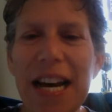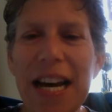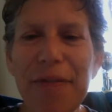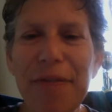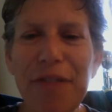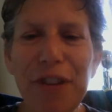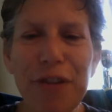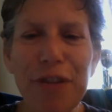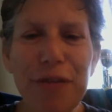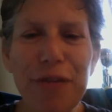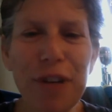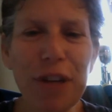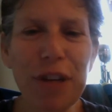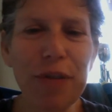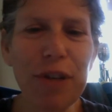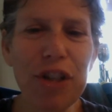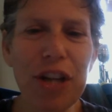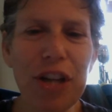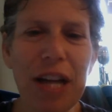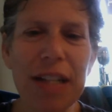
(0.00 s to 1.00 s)
feel free to
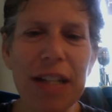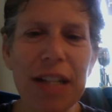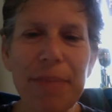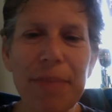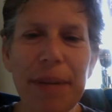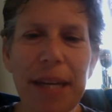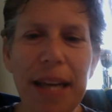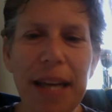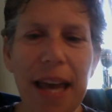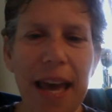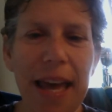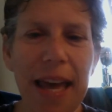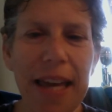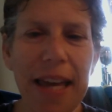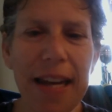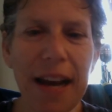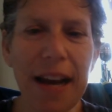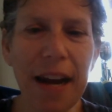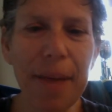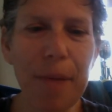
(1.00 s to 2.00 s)
reach out to me,
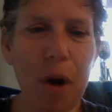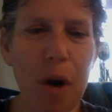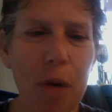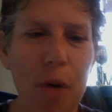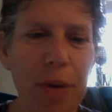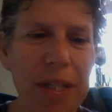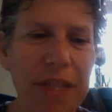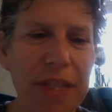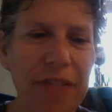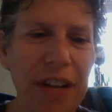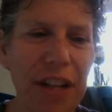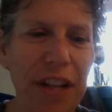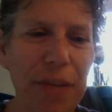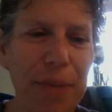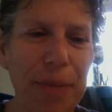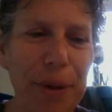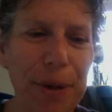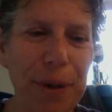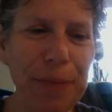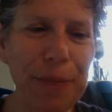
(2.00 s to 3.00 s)
and I'm always
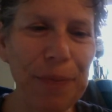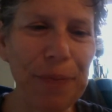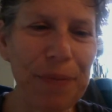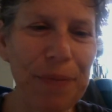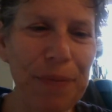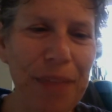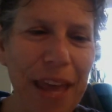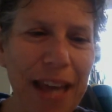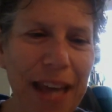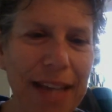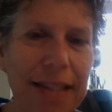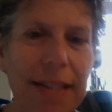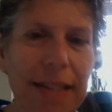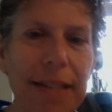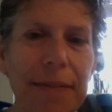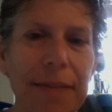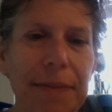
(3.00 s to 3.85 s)
available. Thanks.